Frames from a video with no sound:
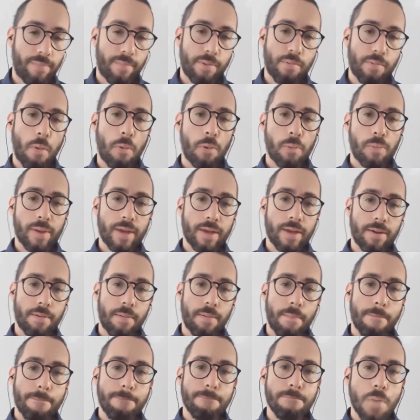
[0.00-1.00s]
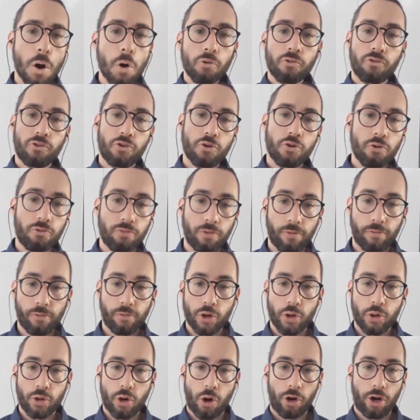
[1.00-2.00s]
what would be most useful
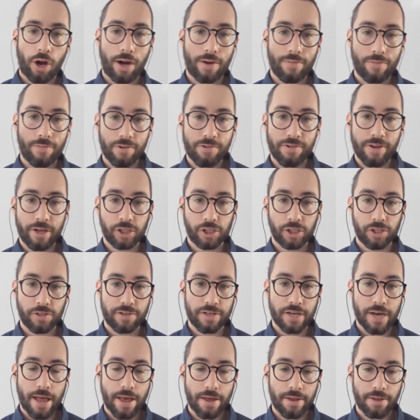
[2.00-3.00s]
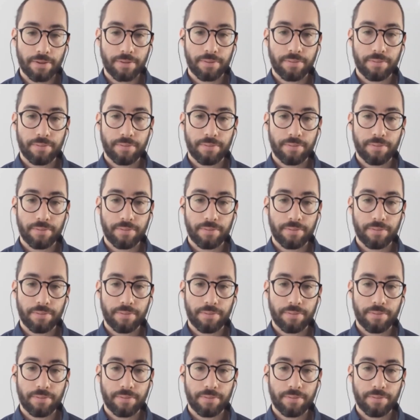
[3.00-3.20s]
for you in our conversation today?